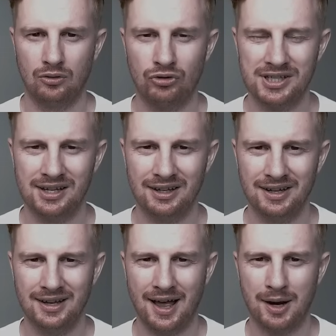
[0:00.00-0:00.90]

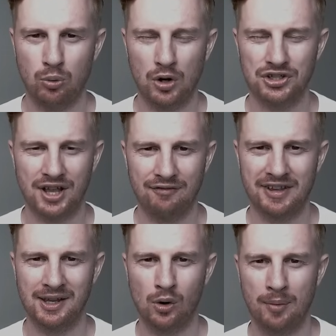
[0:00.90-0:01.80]
Recently, I watched a
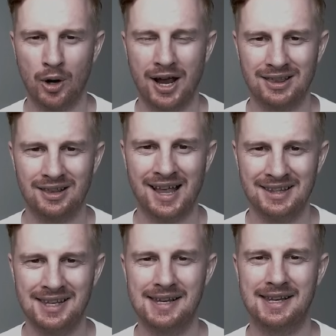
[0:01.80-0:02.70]
video about
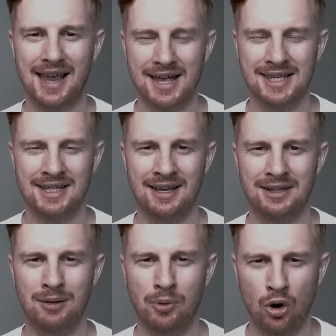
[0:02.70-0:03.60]
Atlantic
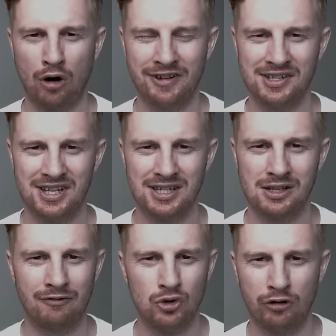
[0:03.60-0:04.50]
Canada, the
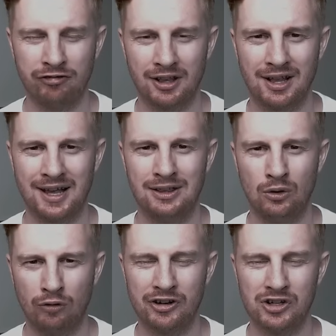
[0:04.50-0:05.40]
provinces of
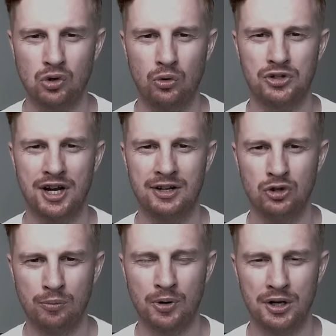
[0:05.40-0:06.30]
Newfoundland, Nova Scotia,
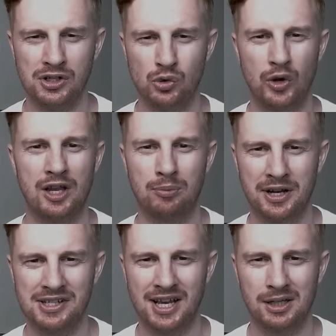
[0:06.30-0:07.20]
New Brunswick,
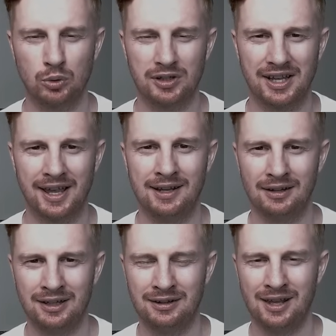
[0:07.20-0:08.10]
Prince Edward
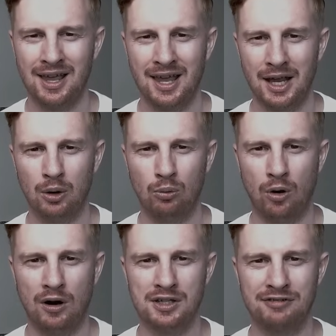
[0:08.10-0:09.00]
Island. It
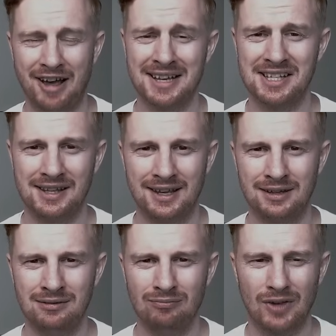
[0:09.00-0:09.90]
was
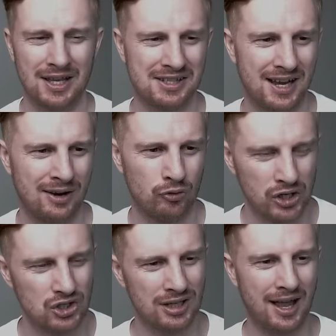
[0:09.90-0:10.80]
fascinating. It's a
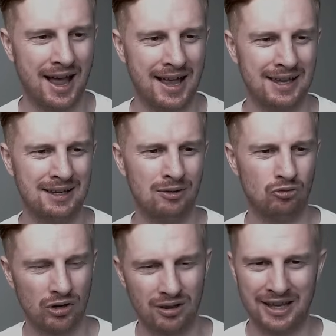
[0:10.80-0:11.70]
region I
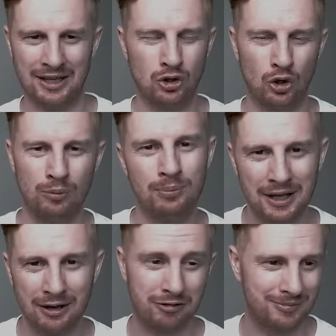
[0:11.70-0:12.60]
relate to,
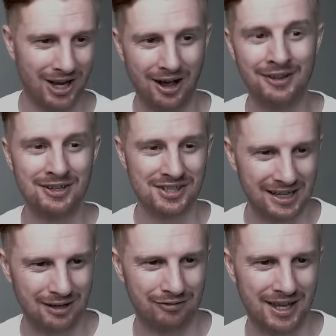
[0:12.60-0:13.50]
being from the other
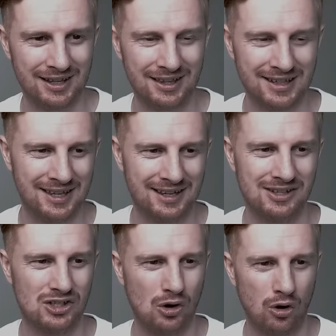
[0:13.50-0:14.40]
side of the Atlantic
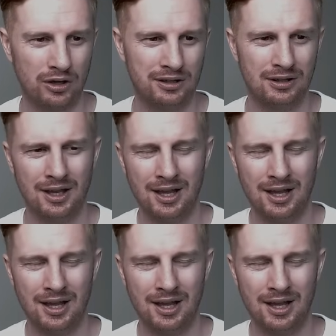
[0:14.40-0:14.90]
in Scotland,